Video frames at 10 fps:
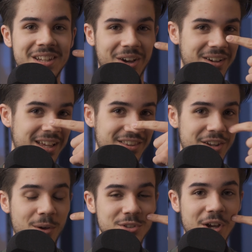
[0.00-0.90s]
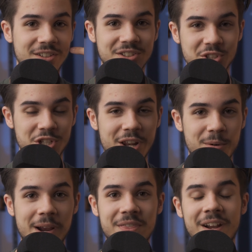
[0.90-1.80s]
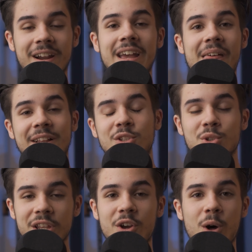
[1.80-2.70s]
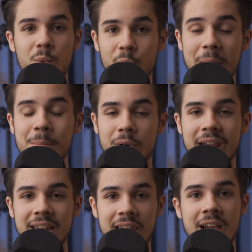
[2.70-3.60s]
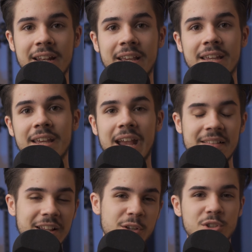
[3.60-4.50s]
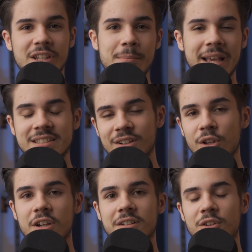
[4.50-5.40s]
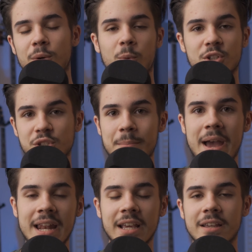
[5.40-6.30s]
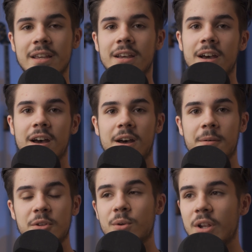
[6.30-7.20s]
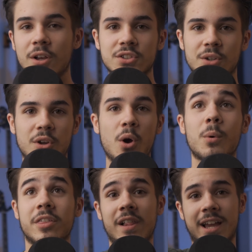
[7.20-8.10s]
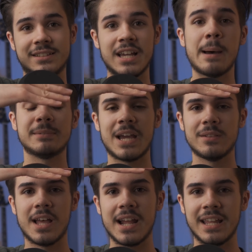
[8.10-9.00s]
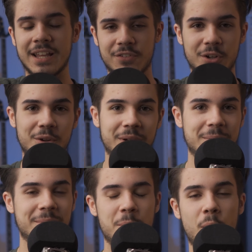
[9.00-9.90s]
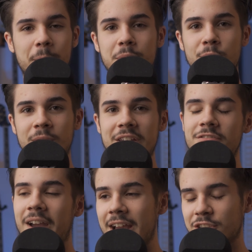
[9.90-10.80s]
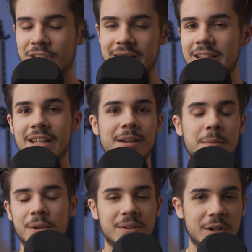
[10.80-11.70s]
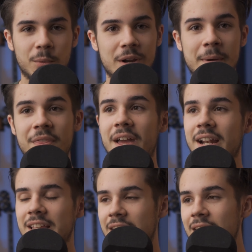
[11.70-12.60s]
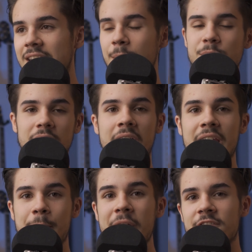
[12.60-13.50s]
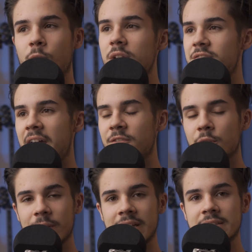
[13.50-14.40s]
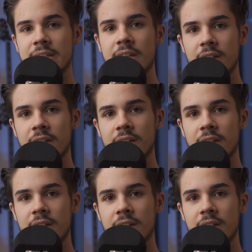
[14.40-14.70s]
yeah the nose causes a shadow right there that's usually called rembrandt lighting and that usually makes it look a little more dramatic uh, you can also go with like top down lighting if you're doing more beauty fashion but you don't need to worry about that kind of keep the light about 45 degrees